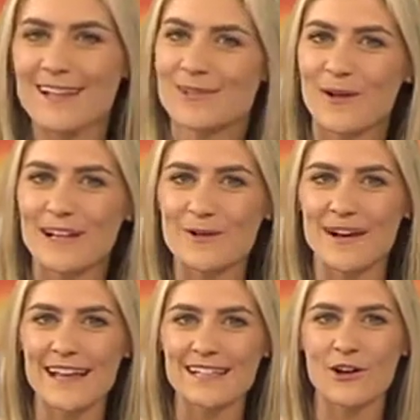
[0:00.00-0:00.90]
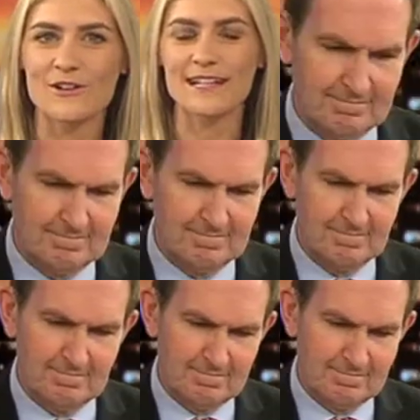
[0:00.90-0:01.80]
as always, to our guest host and
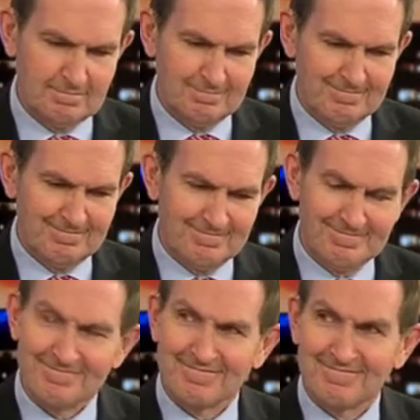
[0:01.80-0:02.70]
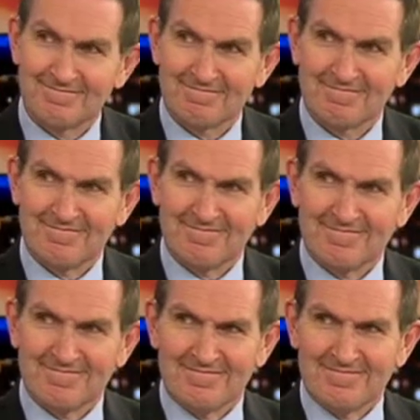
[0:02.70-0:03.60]
editor of Publish and publisher of Media Week,
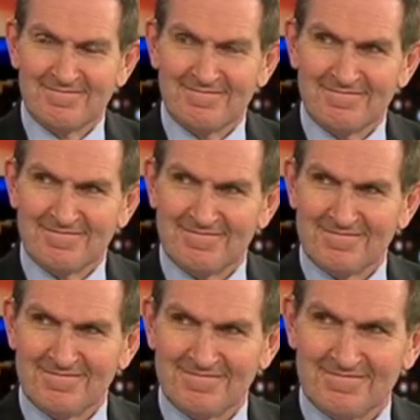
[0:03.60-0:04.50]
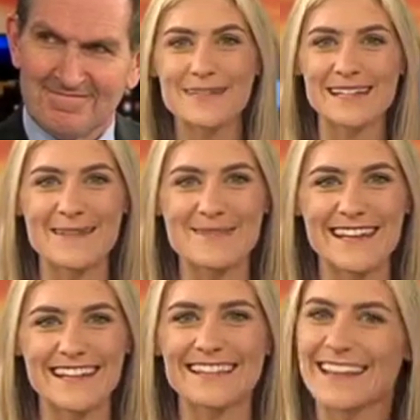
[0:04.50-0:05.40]
James Manning. From the team
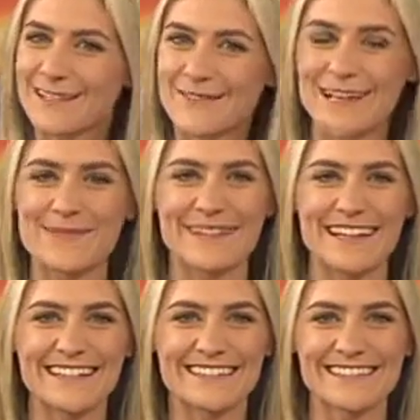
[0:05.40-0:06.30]
here, thanks for your company.